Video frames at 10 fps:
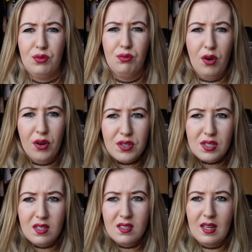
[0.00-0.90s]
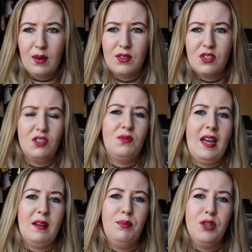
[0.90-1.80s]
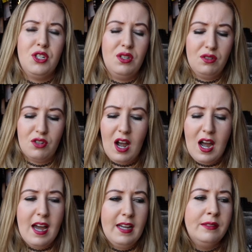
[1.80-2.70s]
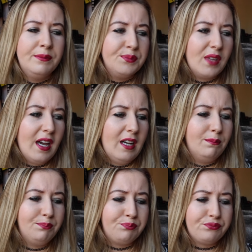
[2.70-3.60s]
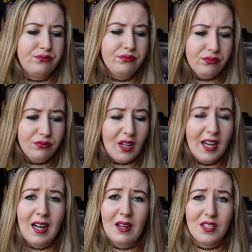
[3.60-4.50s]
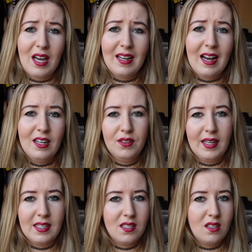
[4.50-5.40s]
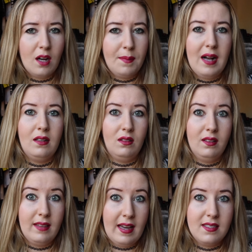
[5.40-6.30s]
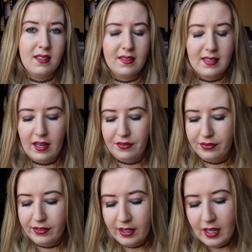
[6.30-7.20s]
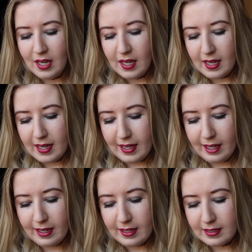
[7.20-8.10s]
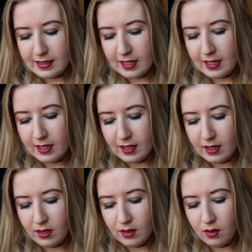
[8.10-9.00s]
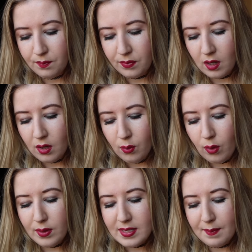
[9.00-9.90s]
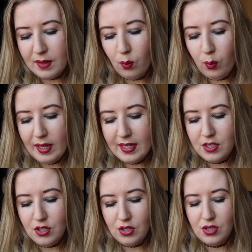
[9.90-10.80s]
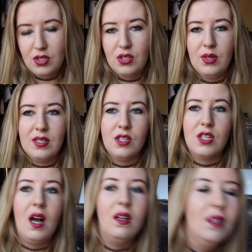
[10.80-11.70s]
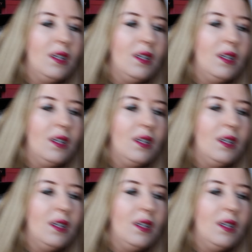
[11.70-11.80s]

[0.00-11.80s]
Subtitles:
the roses that I would, like, push and dry. So I kind of, like, stockpiled all of that sort of stuff. And what was something weird you used to do as a child?